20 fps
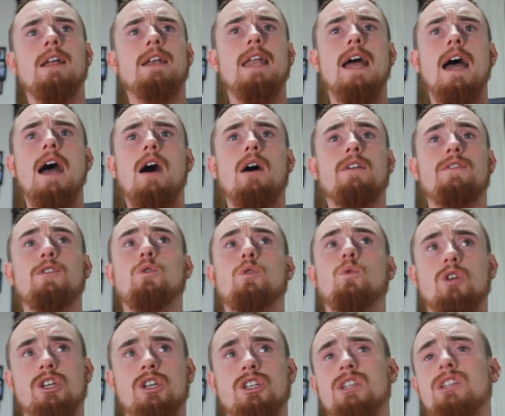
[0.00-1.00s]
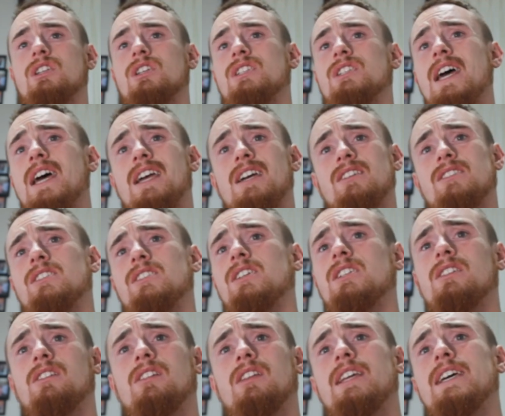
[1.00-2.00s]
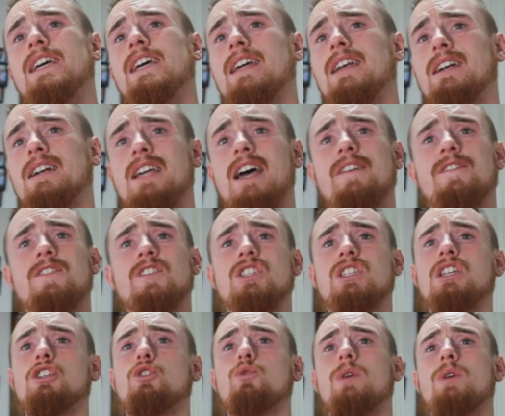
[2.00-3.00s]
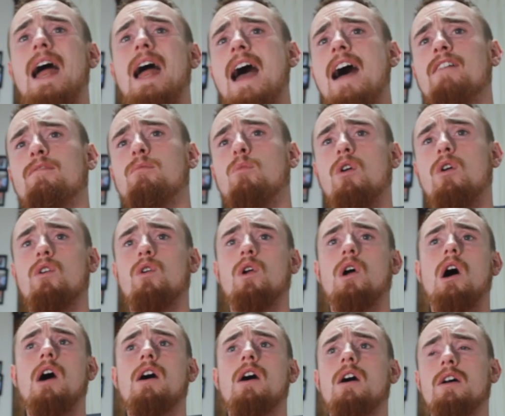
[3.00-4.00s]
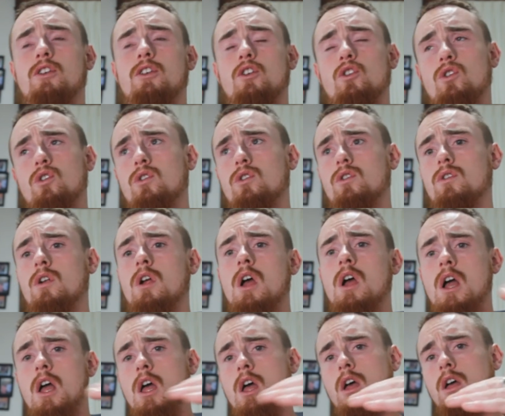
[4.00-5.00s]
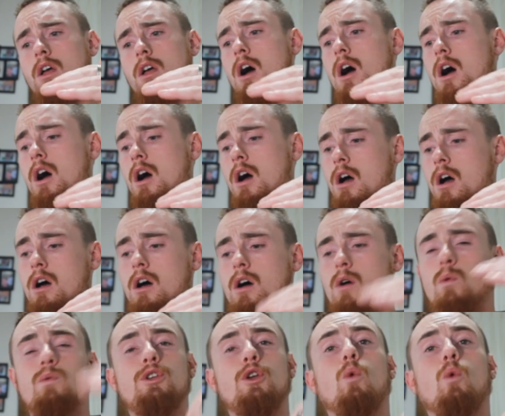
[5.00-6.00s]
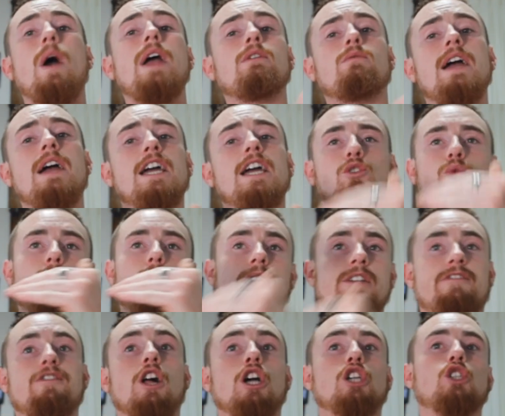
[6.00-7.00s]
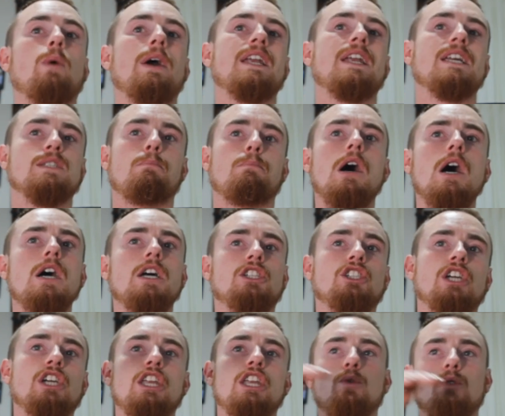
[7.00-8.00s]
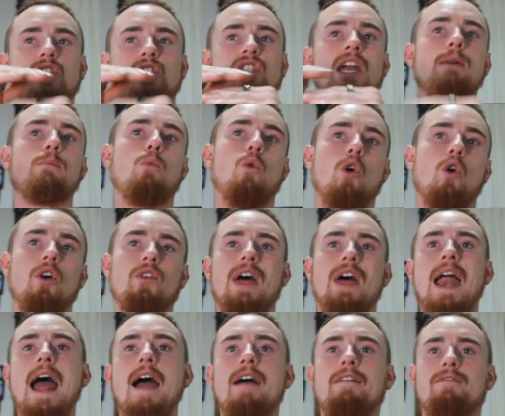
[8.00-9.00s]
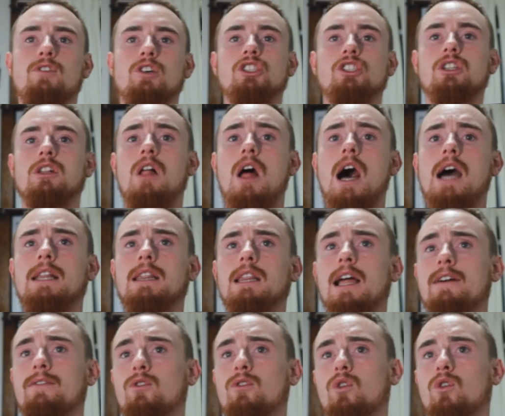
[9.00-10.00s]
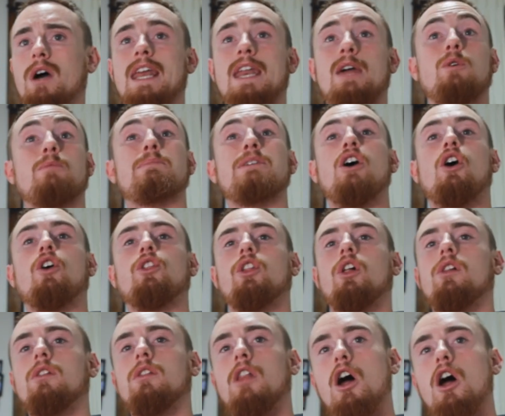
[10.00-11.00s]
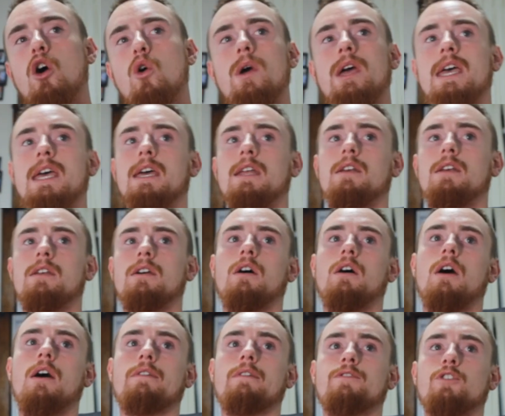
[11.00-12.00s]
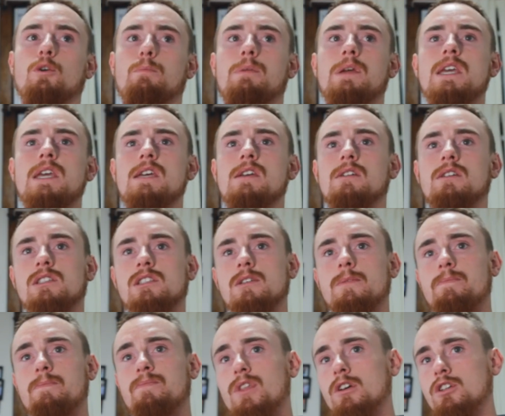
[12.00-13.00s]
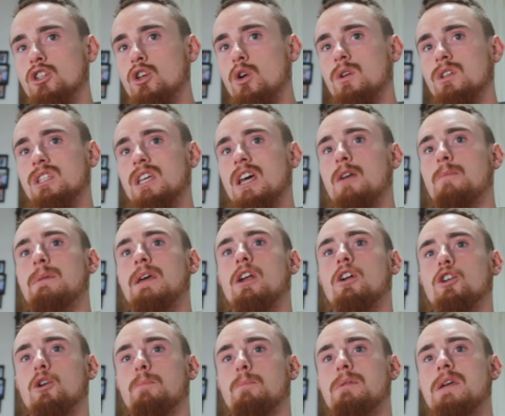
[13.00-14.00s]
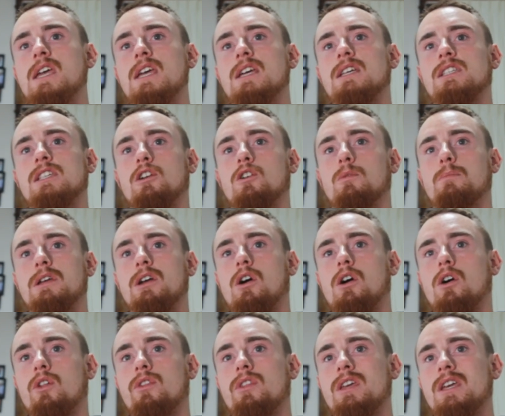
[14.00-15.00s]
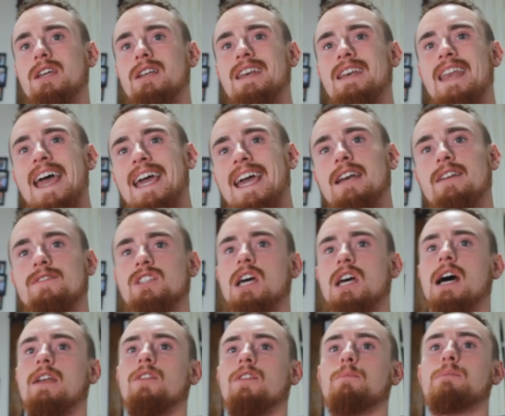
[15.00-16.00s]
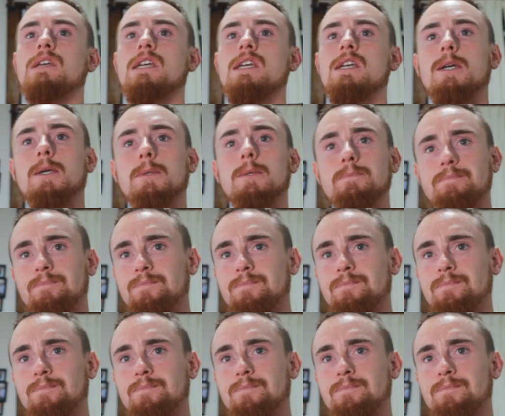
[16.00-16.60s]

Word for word: Now, if you were to stay consistently in a deficit, you would have more, uh, your... Uh, your weight range wouldn't fluctuate as much and you would stay more on the average line level and it would be on the low end of your peaks. So instead of being on your peaks, it'll be on the negative side of the peak.